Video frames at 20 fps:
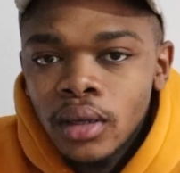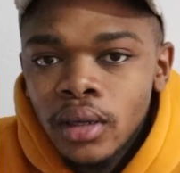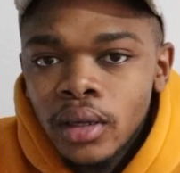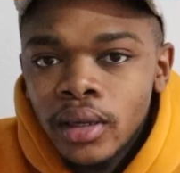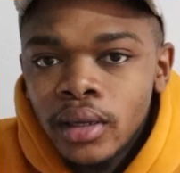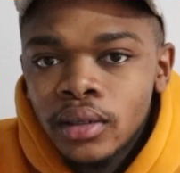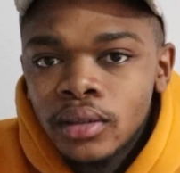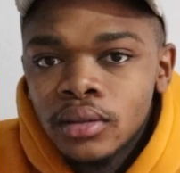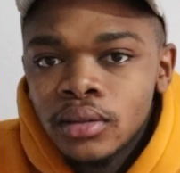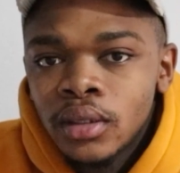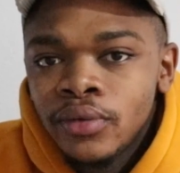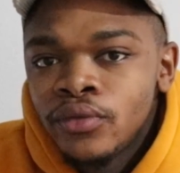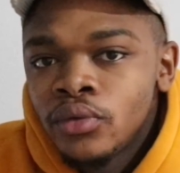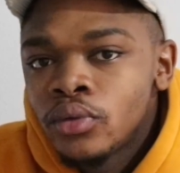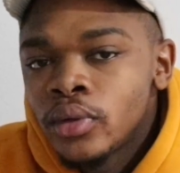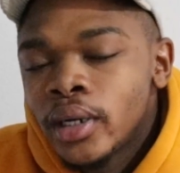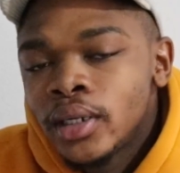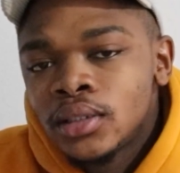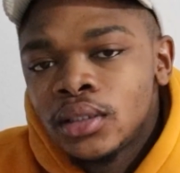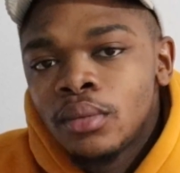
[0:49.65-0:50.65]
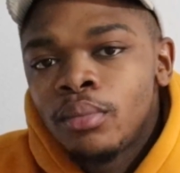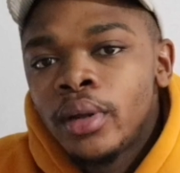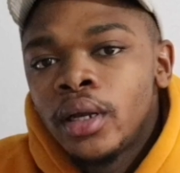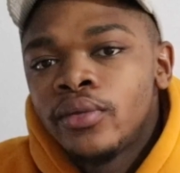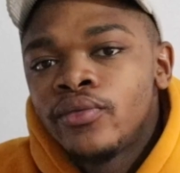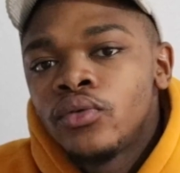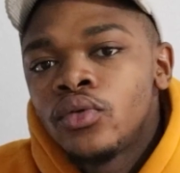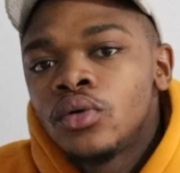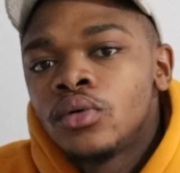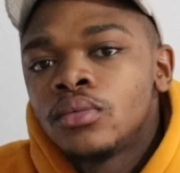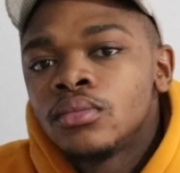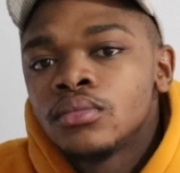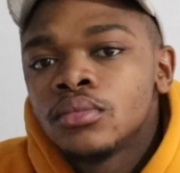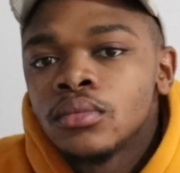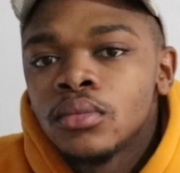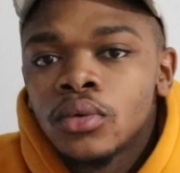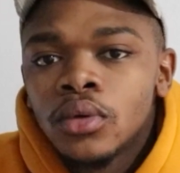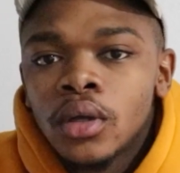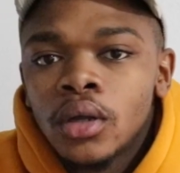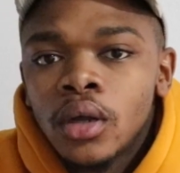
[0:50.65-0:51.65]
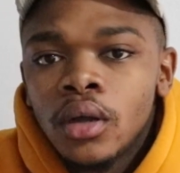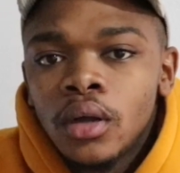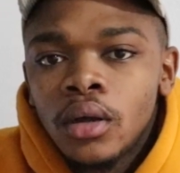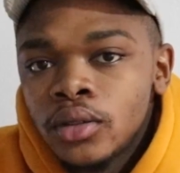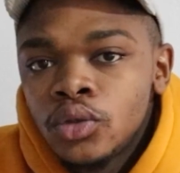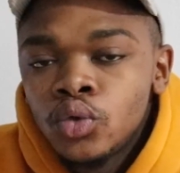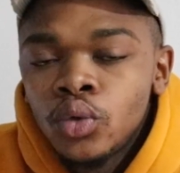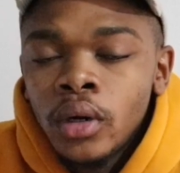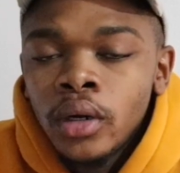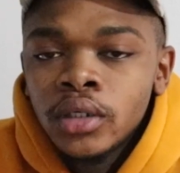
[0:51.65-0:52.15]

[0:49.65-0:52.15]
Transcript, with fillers: and giving you guys the platform to